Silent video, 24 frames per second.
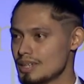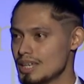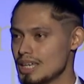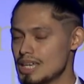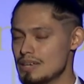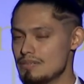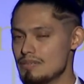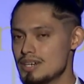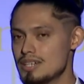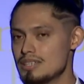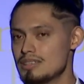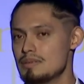
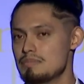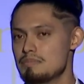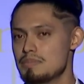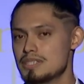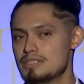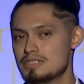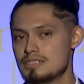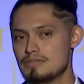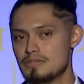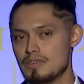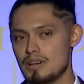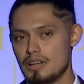Even in the
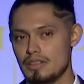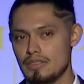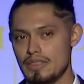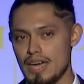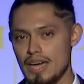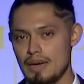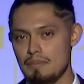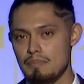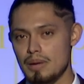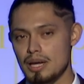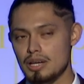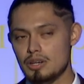midst of all
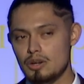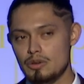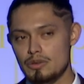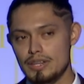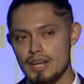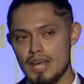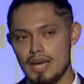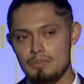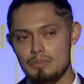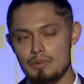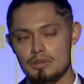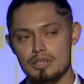that, my
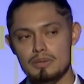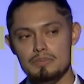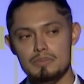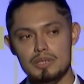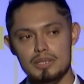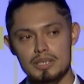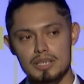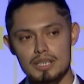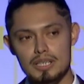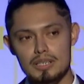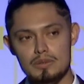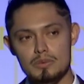Golden Apple
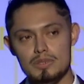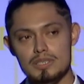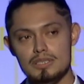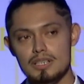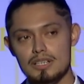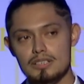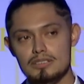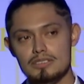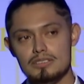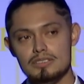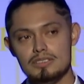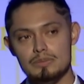community was
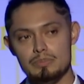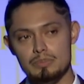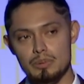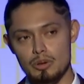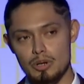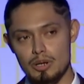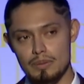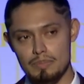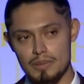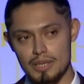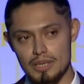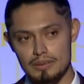there to
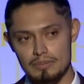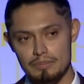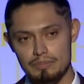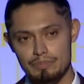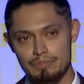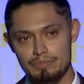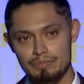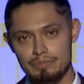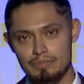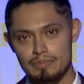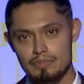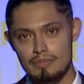support me.
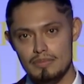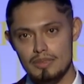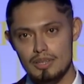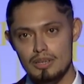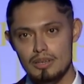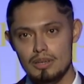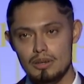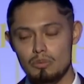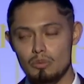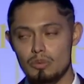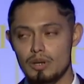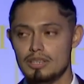
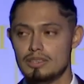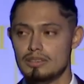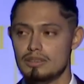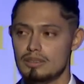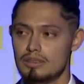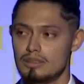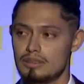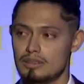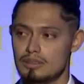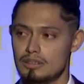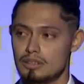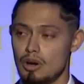When
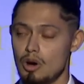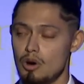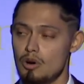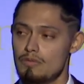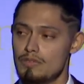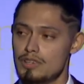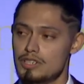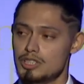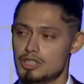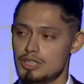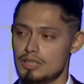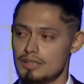
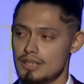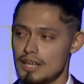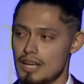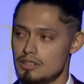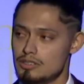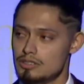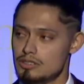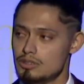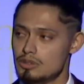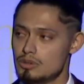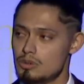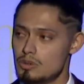COVID shut
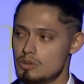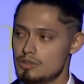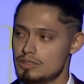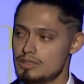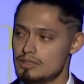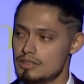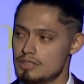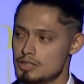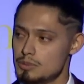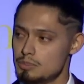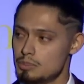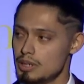down schools
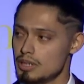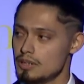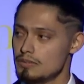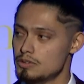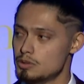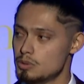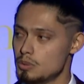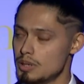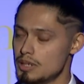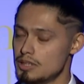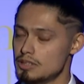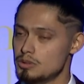in the spring of
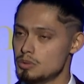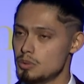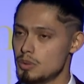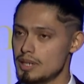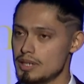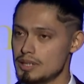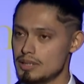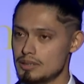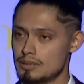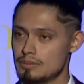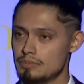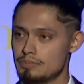
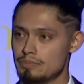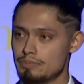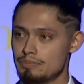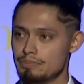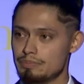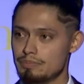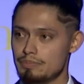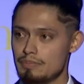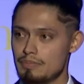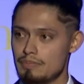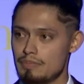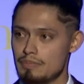2020,
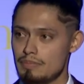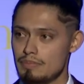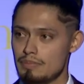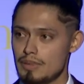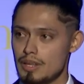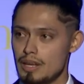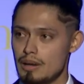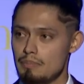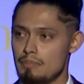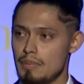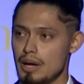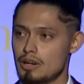
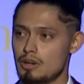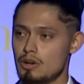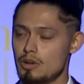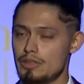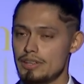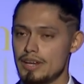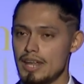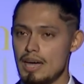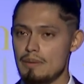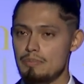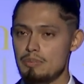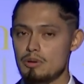my
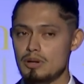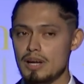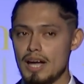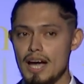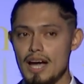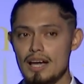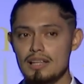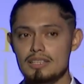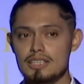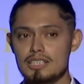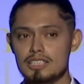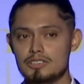Golden Apple
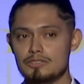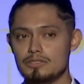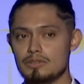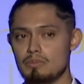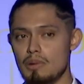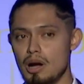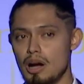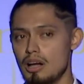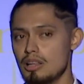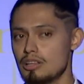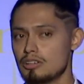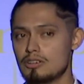colleagues
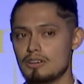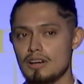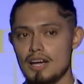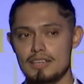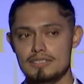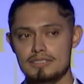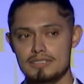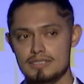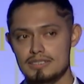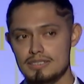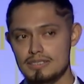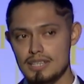from all
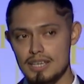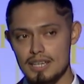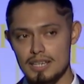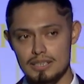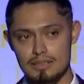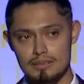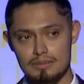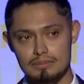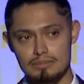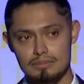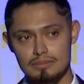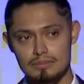across the state
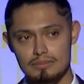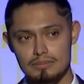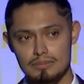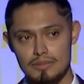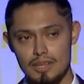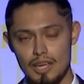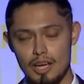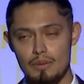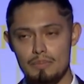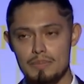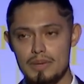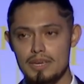
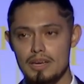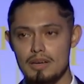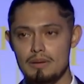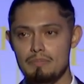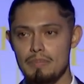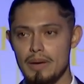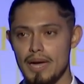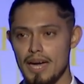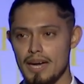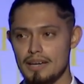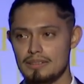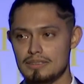helped me
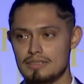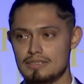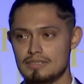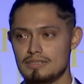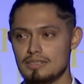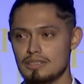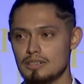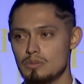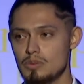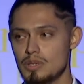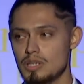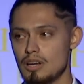unpack this
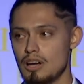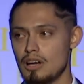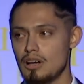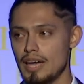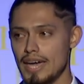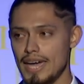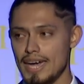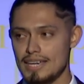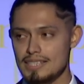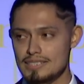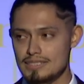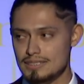thing we call
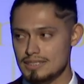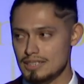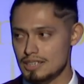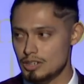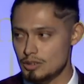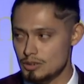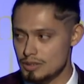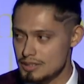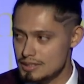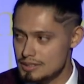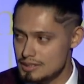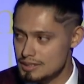
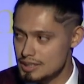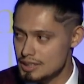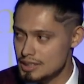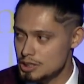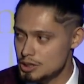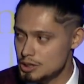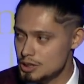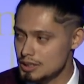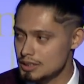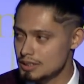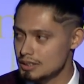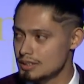asynchronous
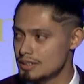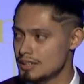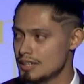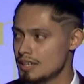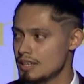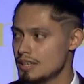teaching